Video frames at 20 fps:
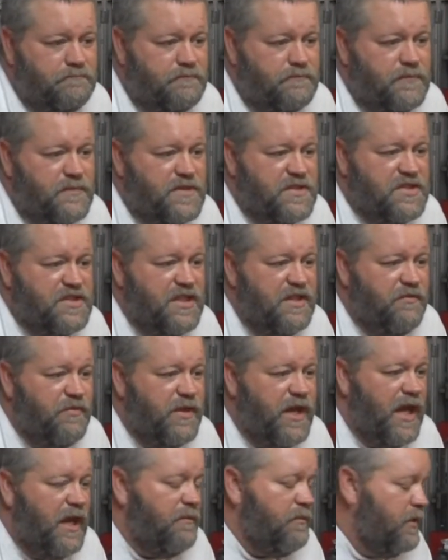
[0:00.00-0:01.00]
let's see if
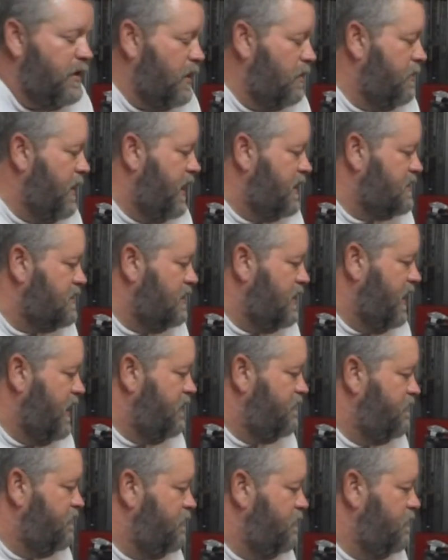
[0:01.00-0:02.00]
we can't bring her back to life.
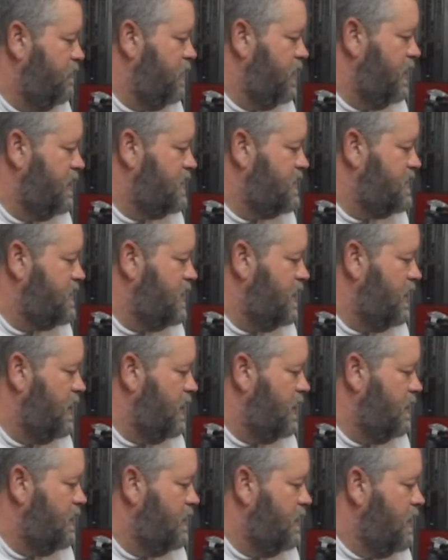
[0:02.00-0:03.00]
But
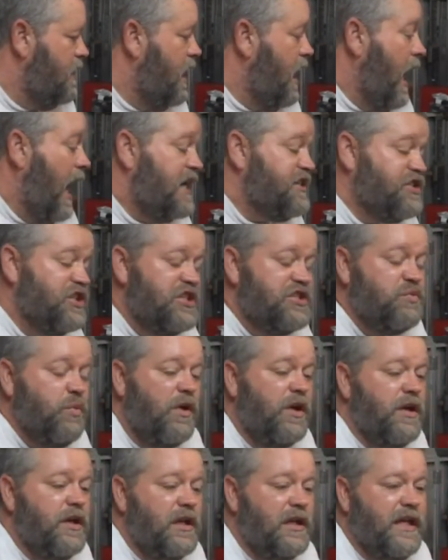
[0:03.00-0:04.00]
I just
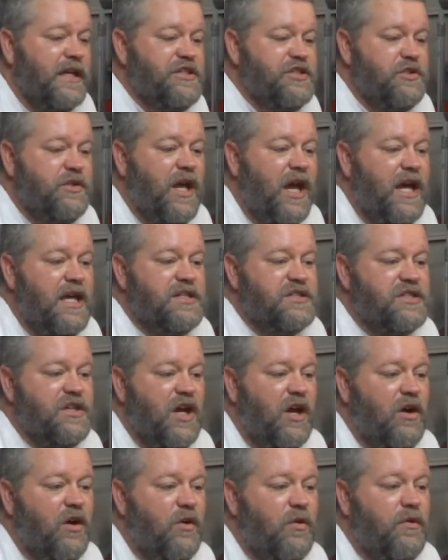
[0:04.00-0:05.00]
wanted to let you guys
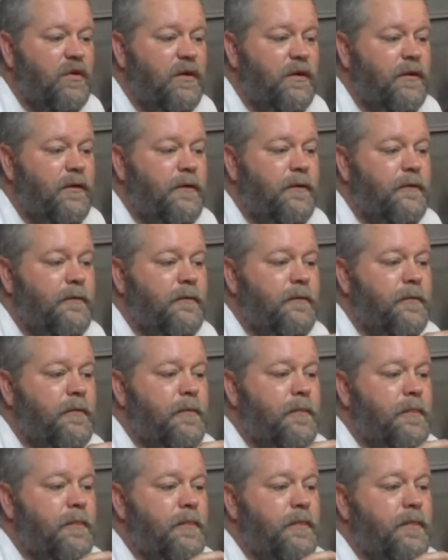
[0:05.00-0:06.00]
know
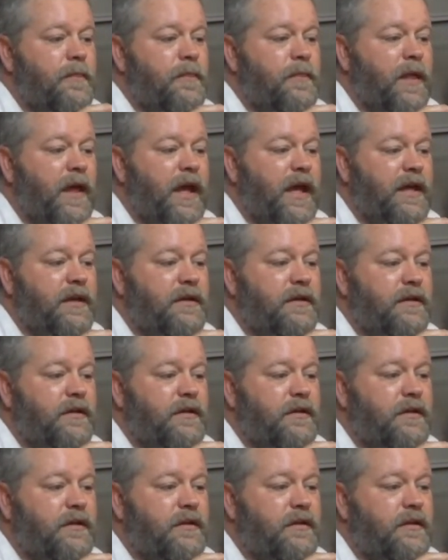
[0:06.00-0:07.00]
that,
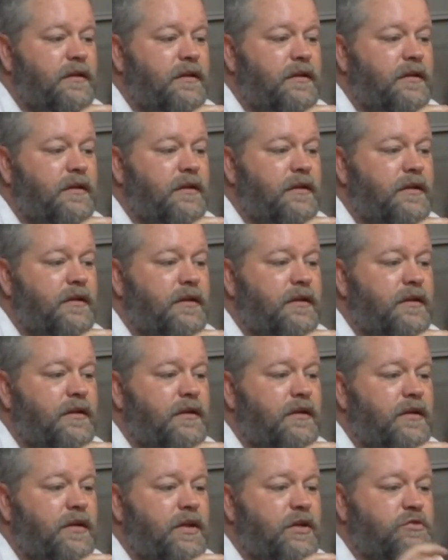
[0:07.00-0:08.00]

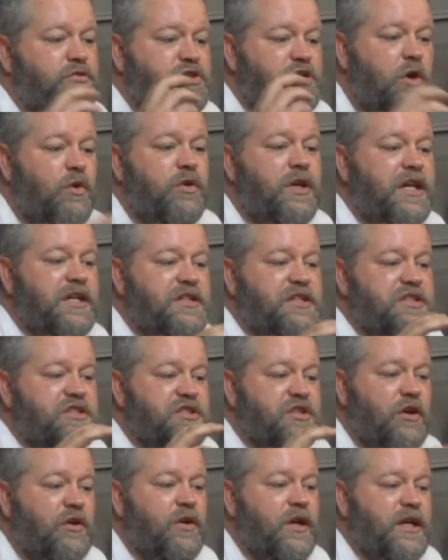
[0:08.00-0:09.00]
you know, don't get
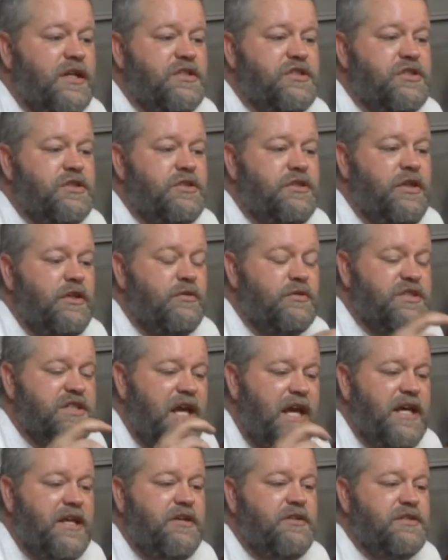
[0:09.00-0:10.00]
discouraged. You know,
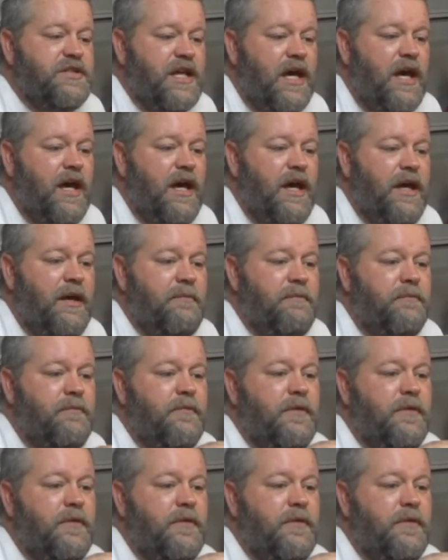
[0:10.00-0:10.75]
take your time,